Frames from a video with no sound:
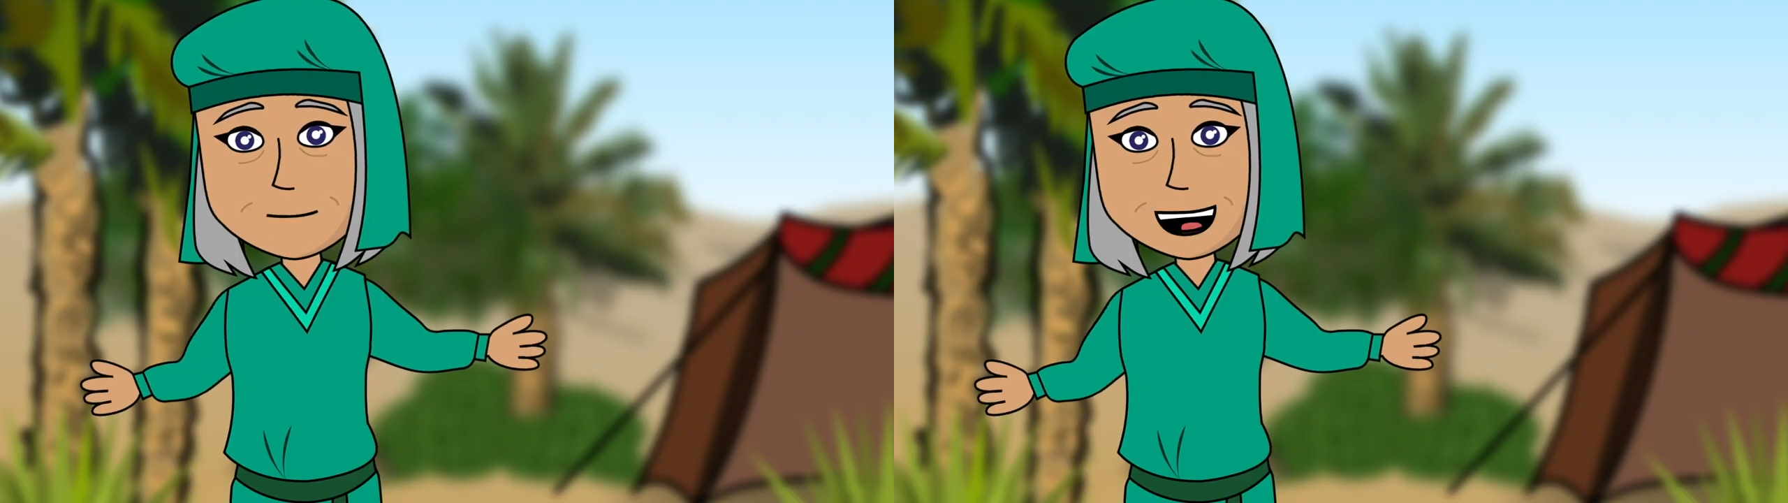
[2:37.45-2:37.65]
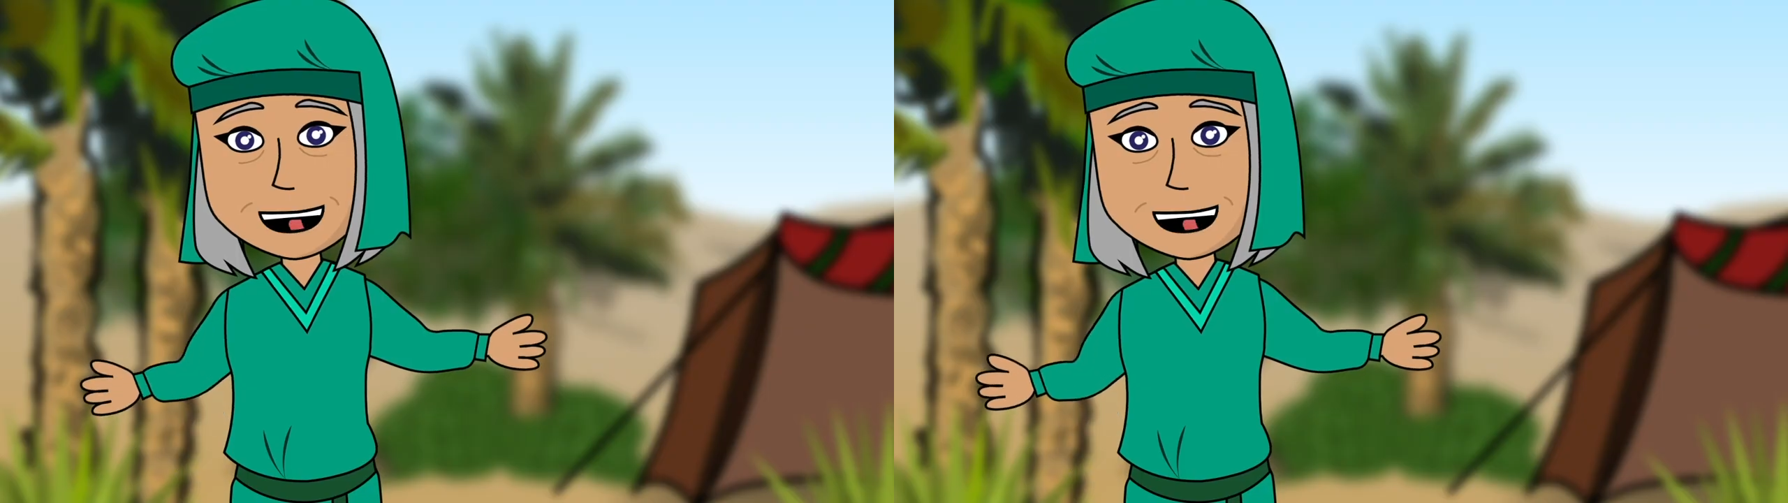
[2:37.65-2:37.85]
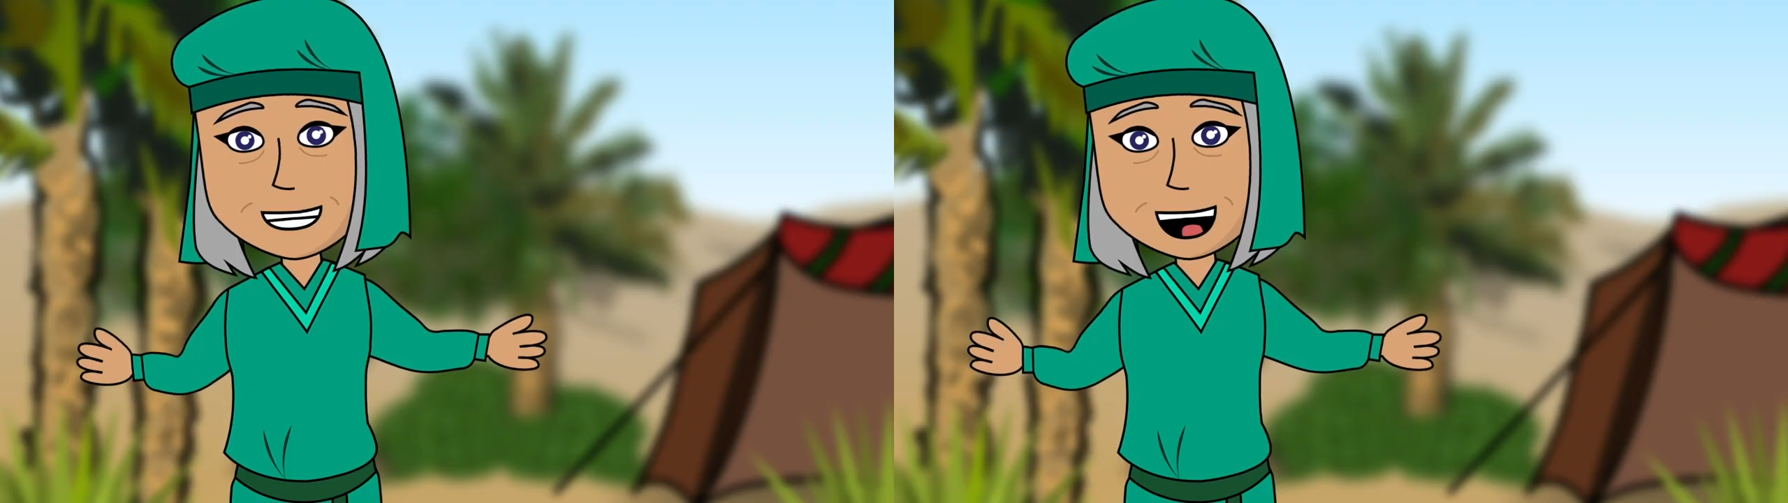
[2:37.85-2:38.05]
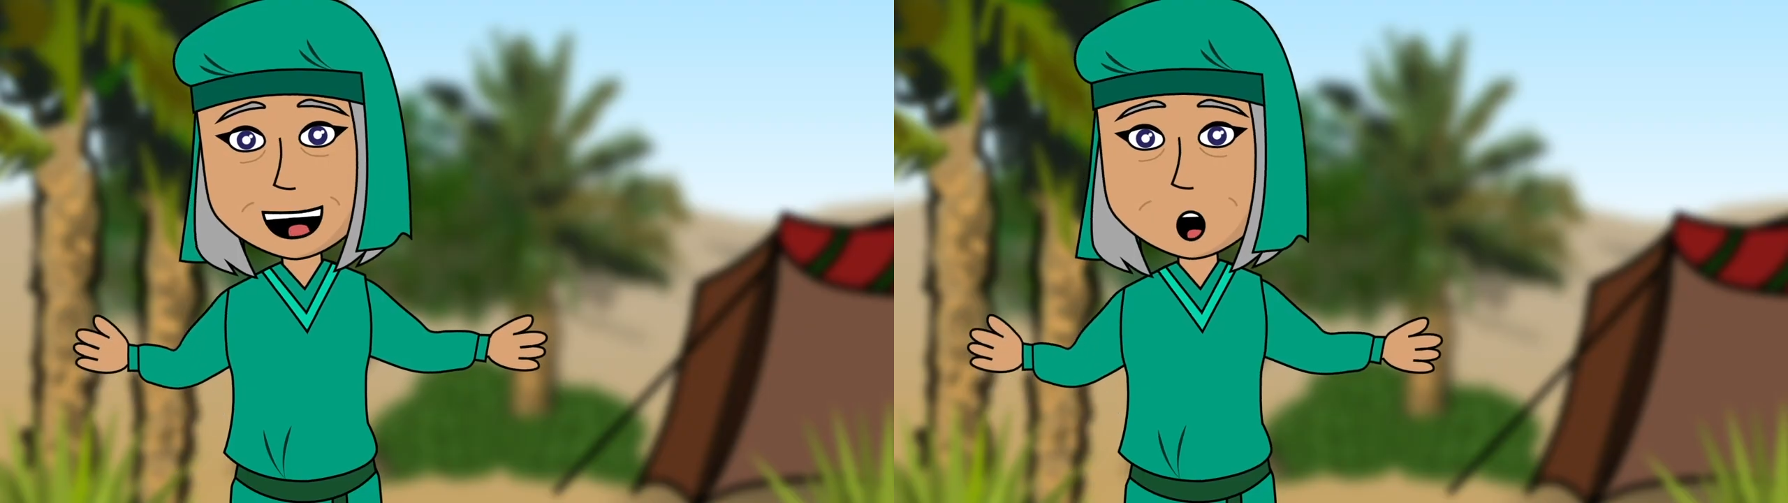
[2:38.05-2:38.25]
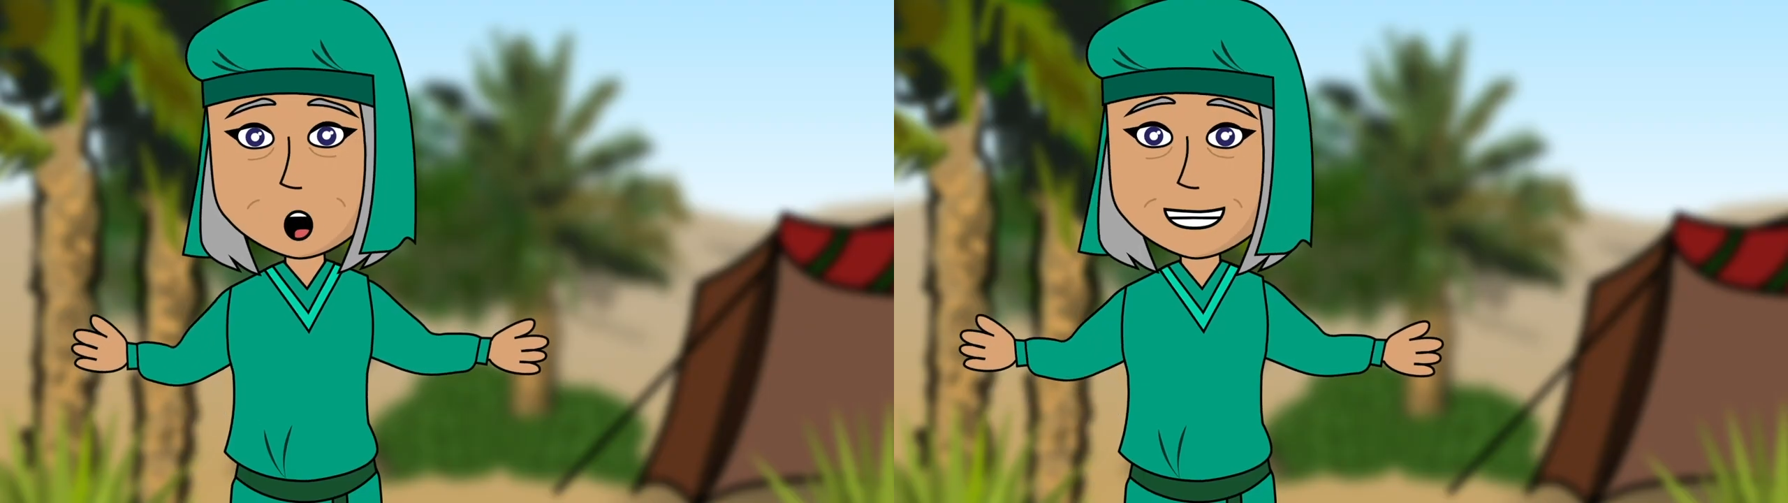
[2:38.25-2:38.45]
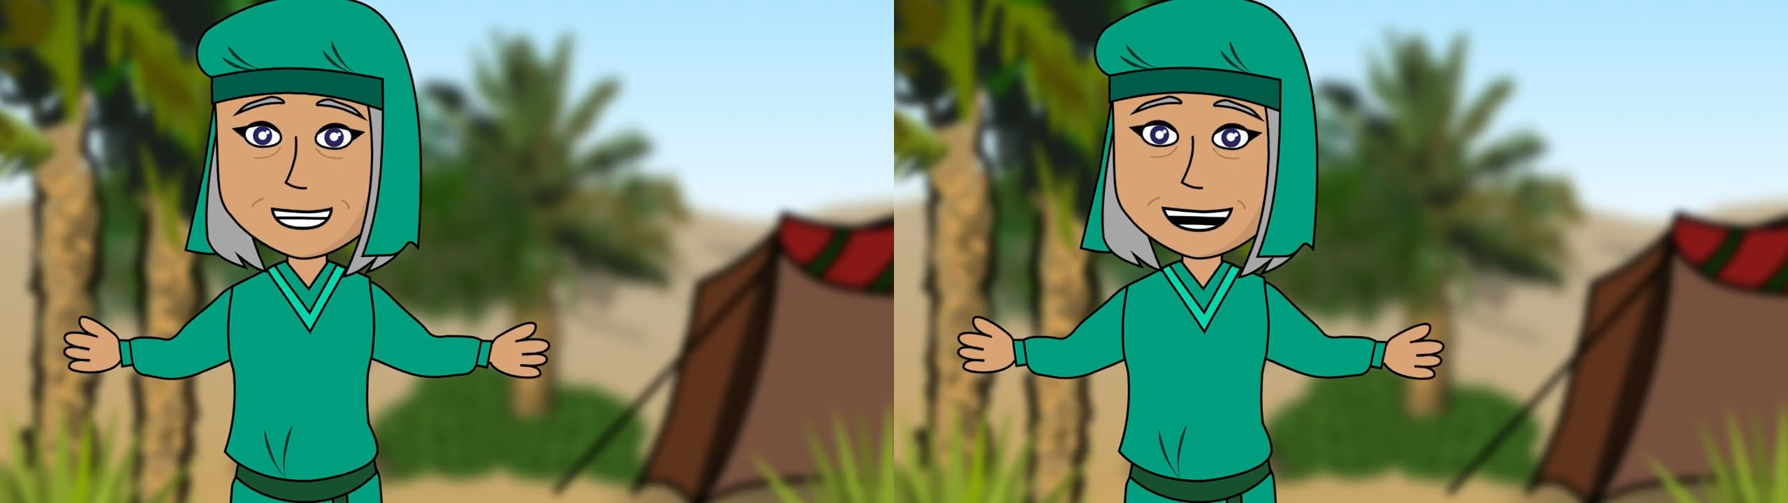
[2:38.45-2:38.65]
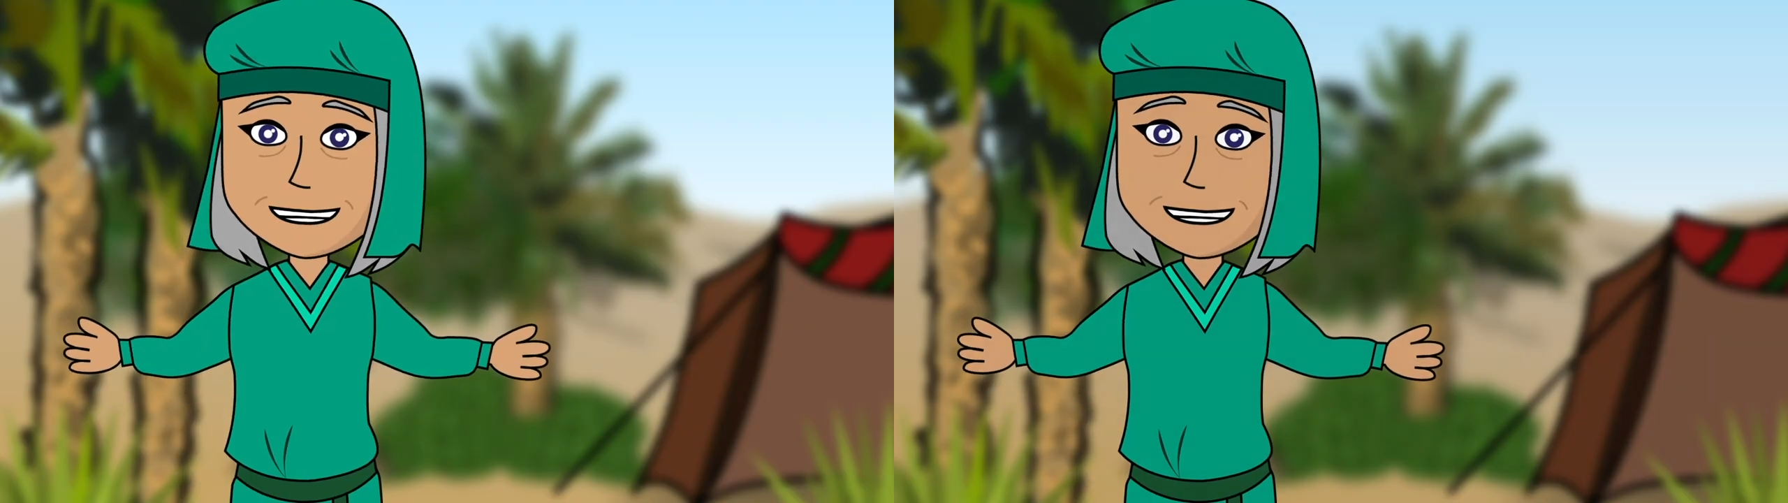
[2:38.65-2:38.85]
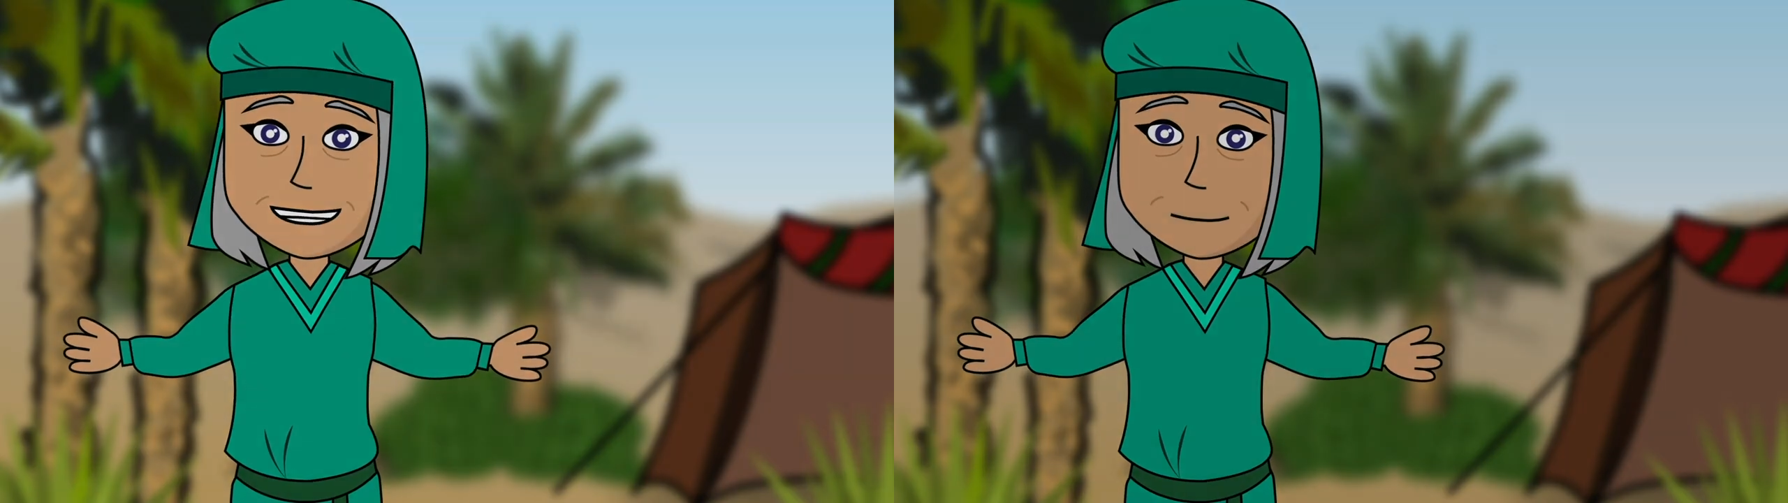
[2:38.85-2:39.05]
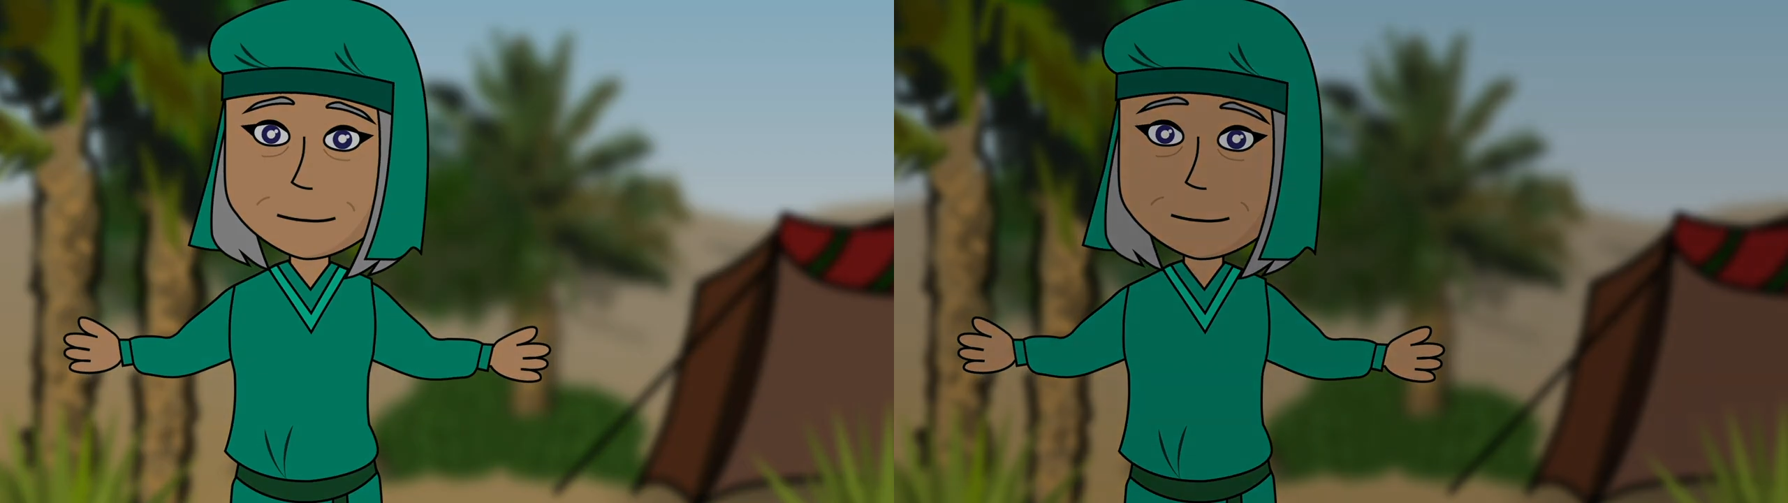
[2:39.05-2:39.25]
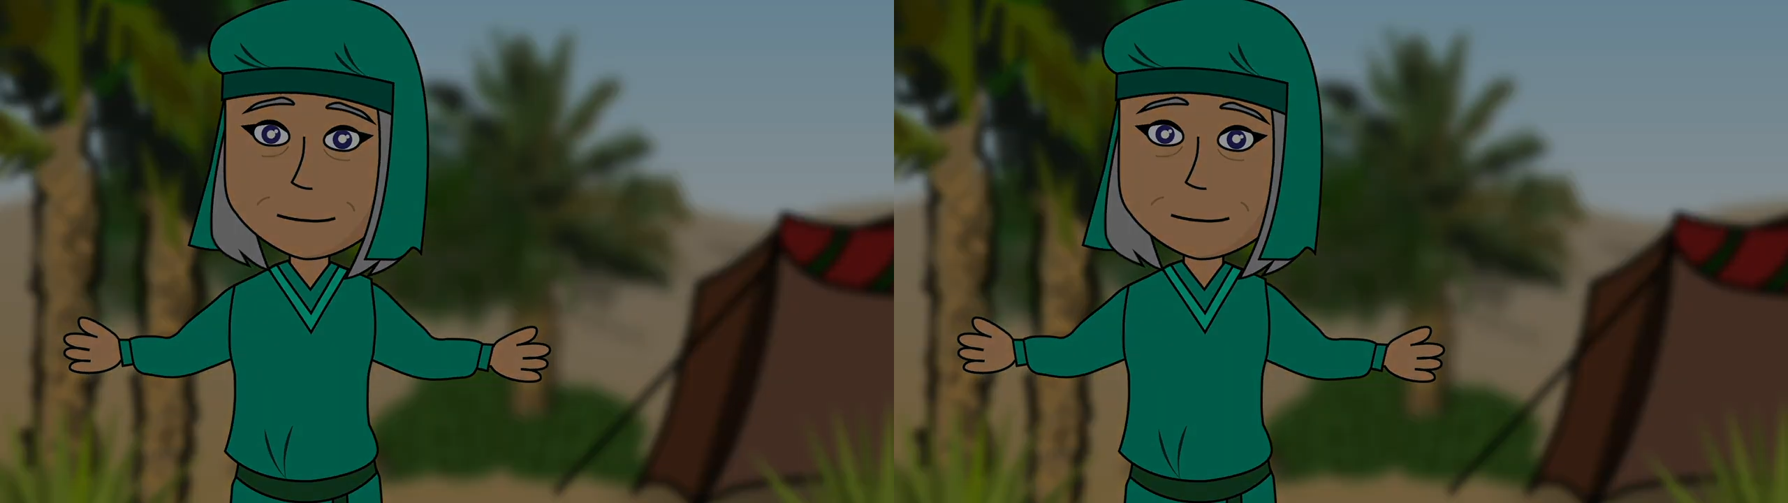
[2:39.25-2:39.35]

The Lord had more to teach us.